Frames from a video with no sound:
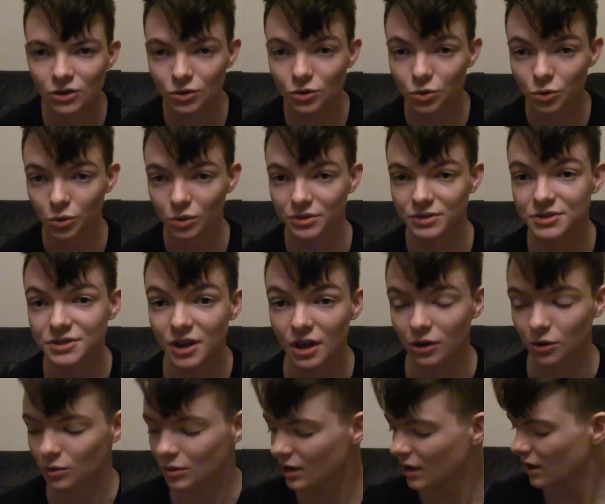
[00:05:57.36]
Cool.
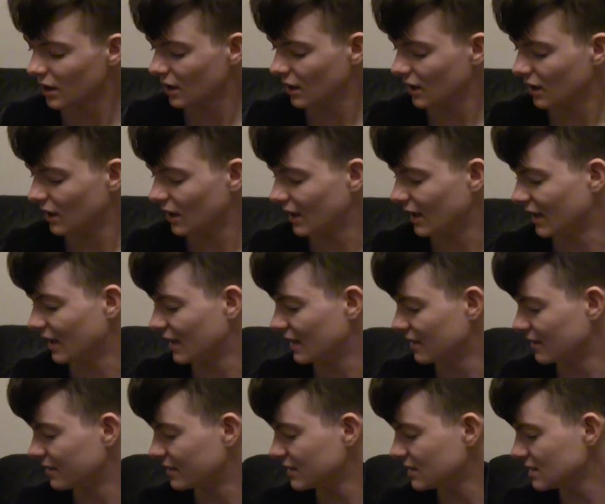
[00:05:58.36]
So
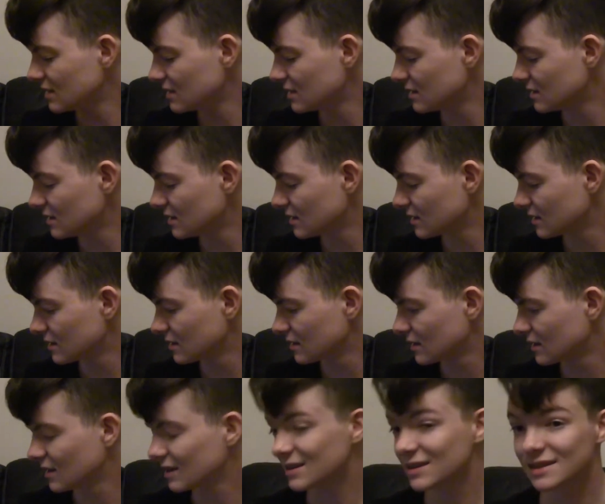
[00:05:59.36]
the
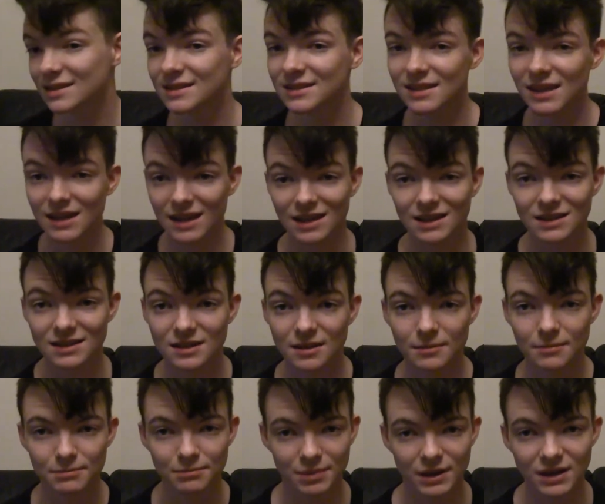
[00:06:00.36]
second
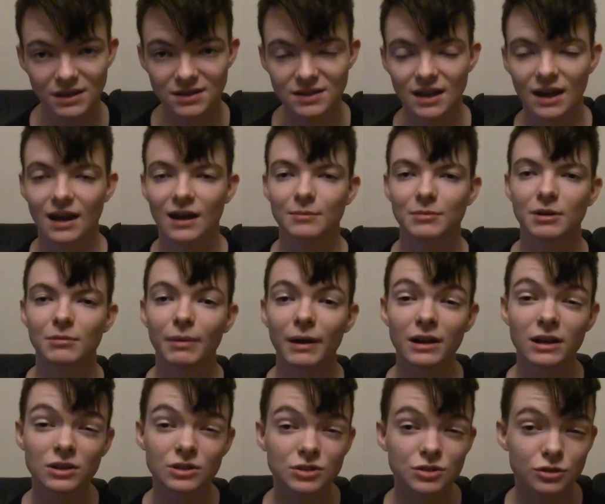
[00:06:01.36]
bit, I'm
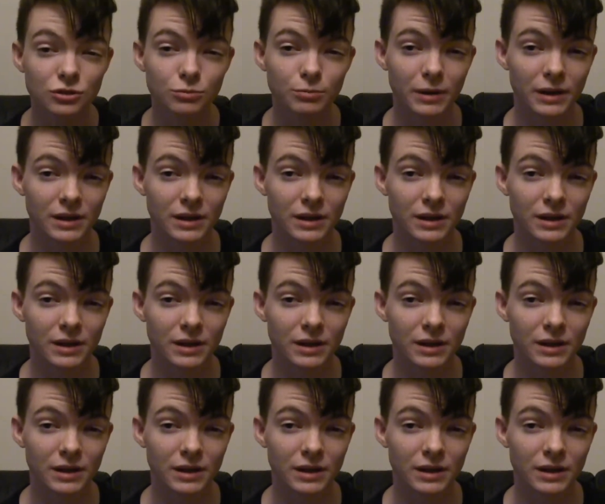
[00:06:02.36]
combining two